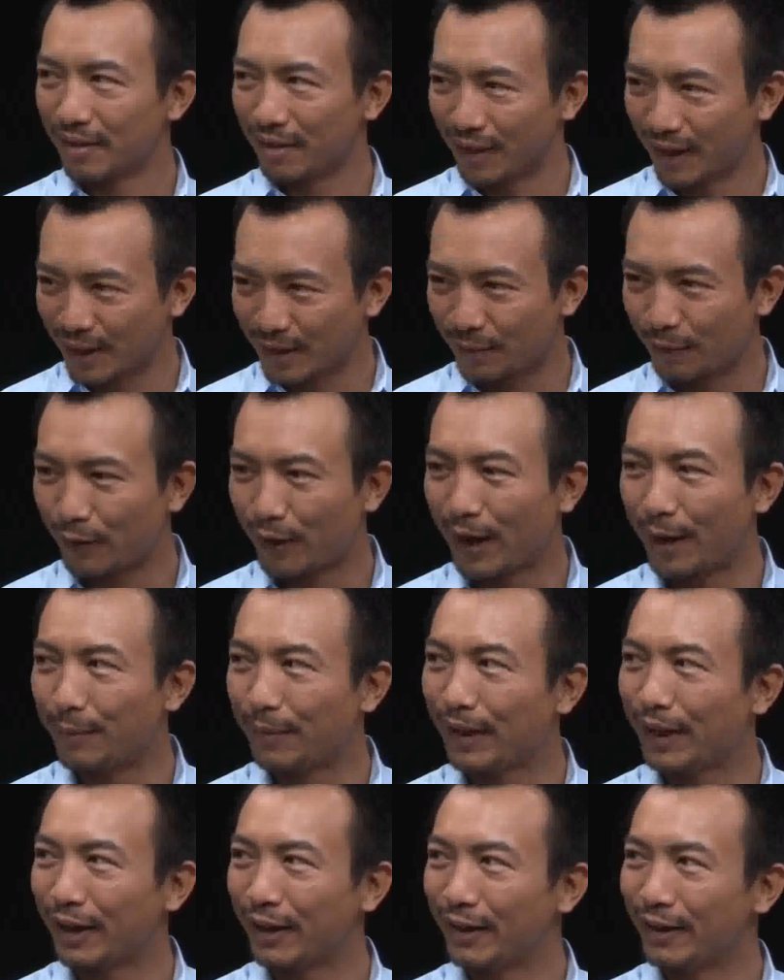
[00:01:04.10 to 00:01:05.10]
welcome to the
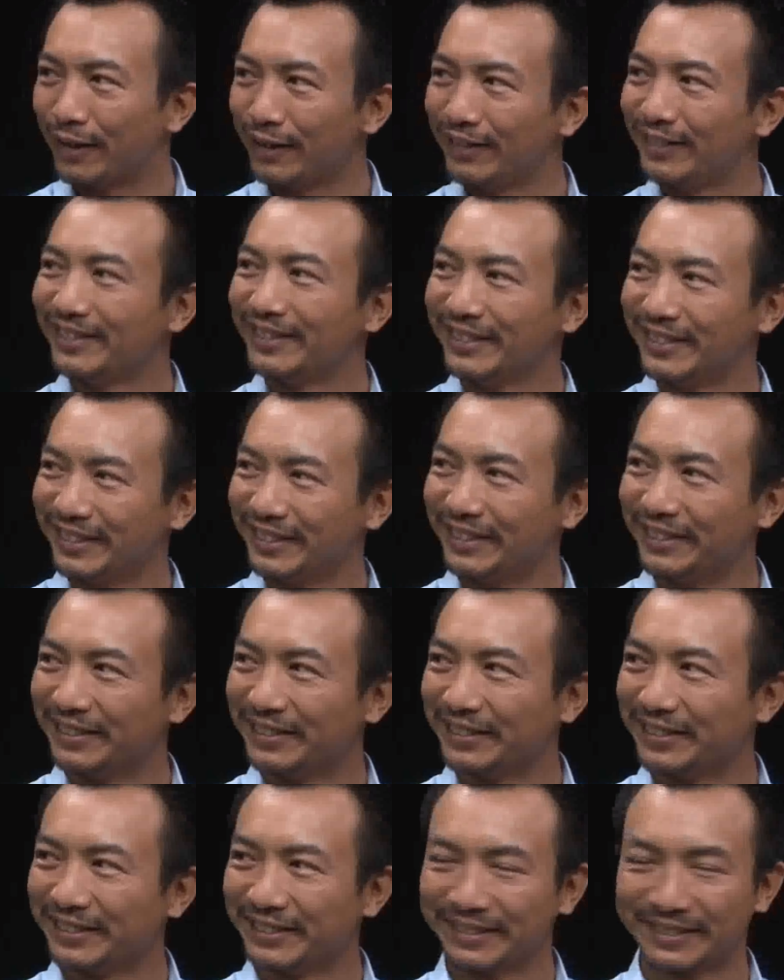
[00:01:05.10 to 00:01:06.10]
show.
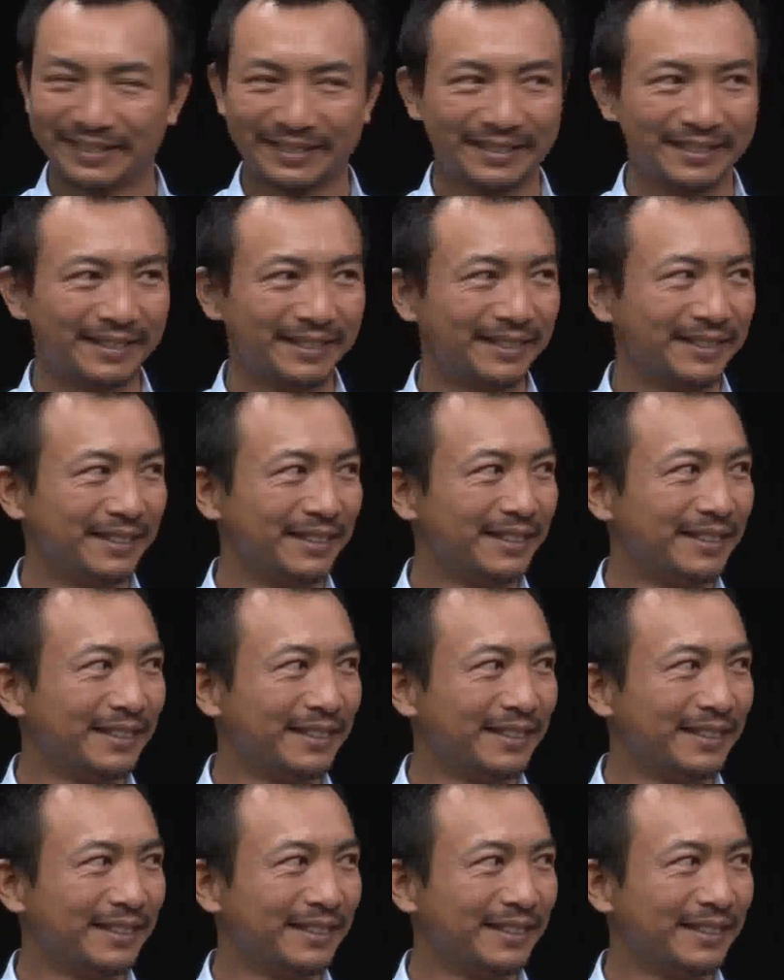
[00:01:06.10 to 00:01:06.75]
Good, thank you.